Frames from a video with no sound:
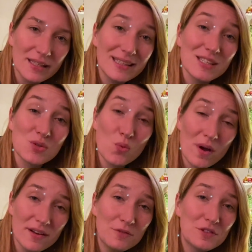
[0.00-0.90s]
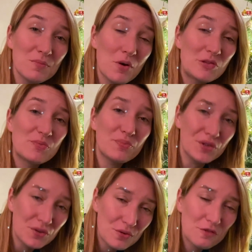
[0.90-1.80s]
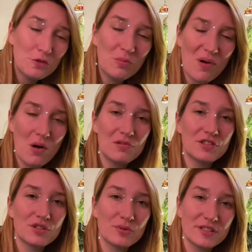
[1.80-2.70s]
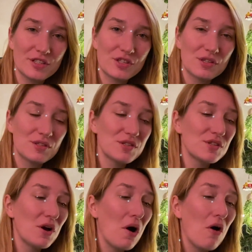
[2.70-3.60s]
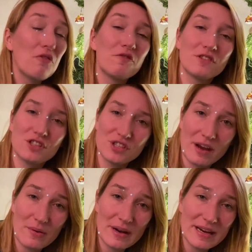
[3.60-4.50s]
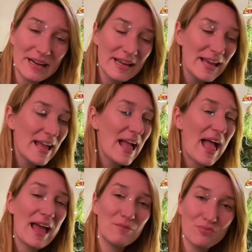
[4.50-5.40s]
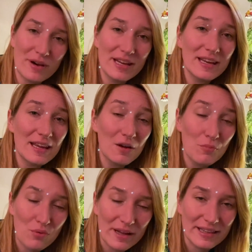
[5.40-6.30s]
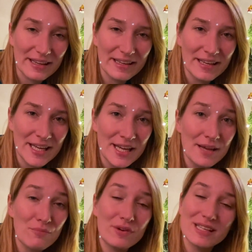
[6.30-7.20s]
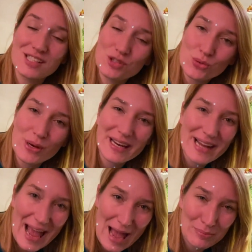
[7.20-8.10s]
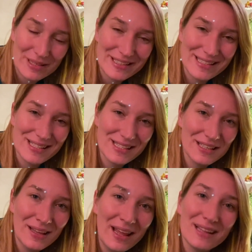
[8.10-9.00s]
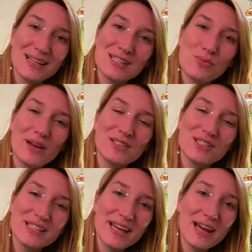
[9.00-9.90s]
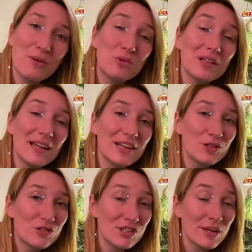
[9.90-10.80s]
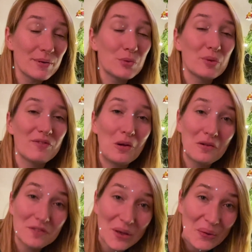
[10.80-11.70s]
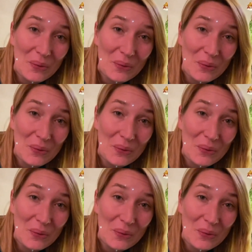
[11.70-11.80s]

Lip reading: This is one of the most beautiful Polish traditions of sharing and breaking opłatek brings joy and happiness. That's why today I would like to share it with all of you.